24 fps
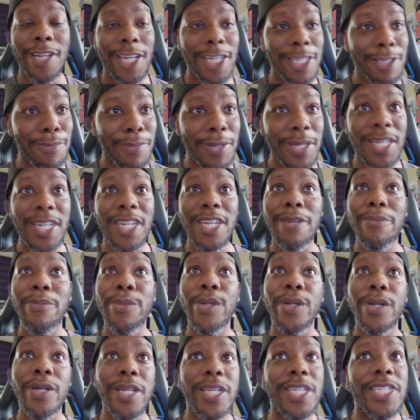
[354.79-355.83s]
Let's meet in
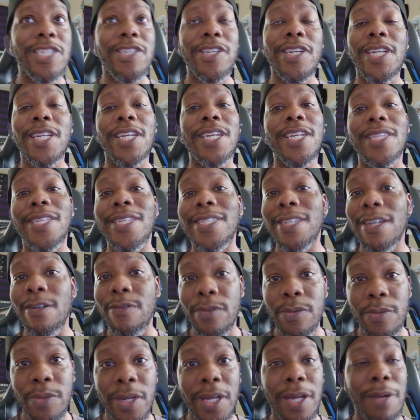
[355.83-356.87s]
the middle. Let's try to get this
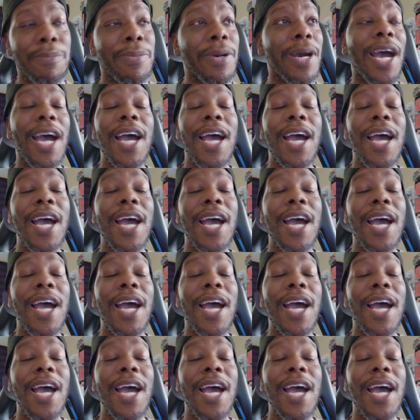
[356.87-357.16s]
over with.